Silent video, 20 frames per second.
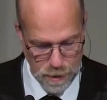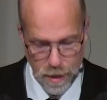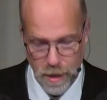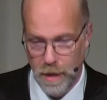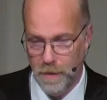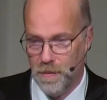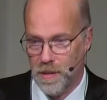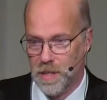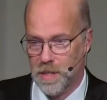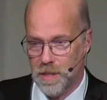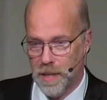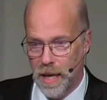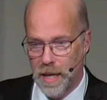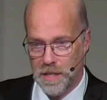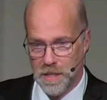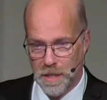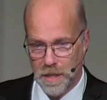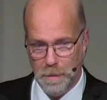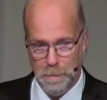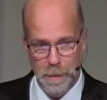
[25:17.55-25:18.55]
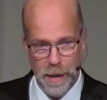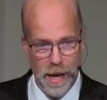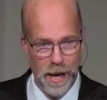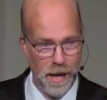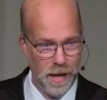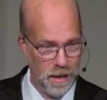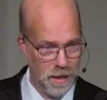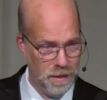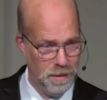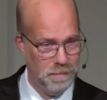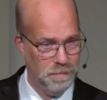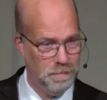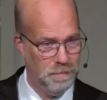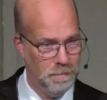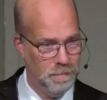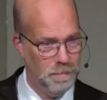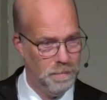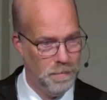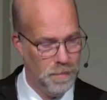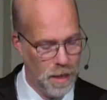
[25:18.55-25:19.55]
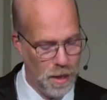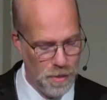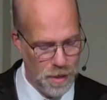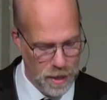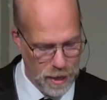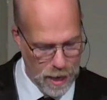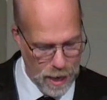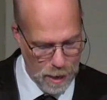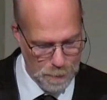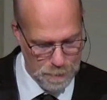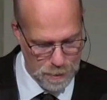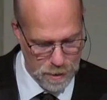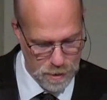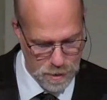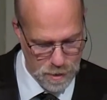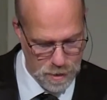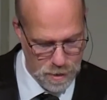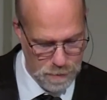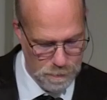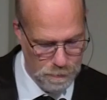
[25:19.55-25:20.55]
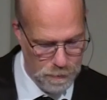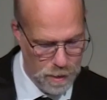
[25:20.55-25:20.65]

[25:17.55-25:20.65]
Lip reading: If it stays in the bag, nothing happens.